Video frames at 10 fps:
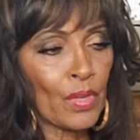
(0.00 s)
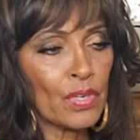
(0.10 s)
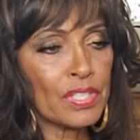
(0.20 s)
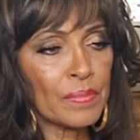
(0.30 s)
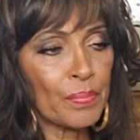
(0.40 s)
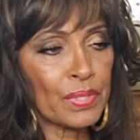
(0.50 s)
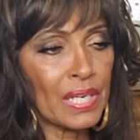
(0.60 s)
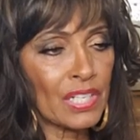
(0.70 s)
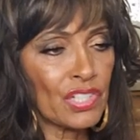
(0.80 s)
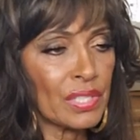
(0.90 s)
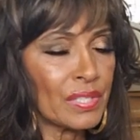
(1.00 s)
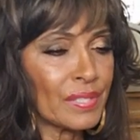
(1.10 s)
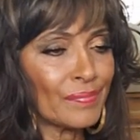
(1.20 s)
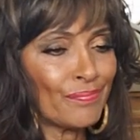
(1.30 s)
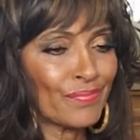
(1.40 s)
Goodson Productions
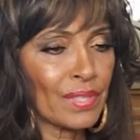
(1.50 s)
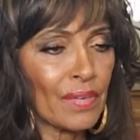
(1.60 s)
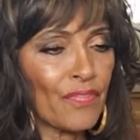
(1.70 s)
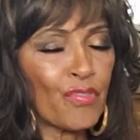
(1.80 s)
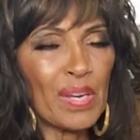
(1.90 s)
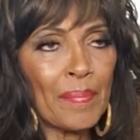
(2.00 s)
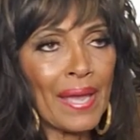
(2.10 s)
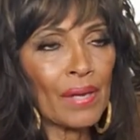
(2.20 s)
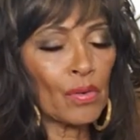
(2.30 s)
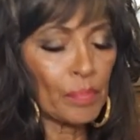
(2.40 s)
and Fremantle,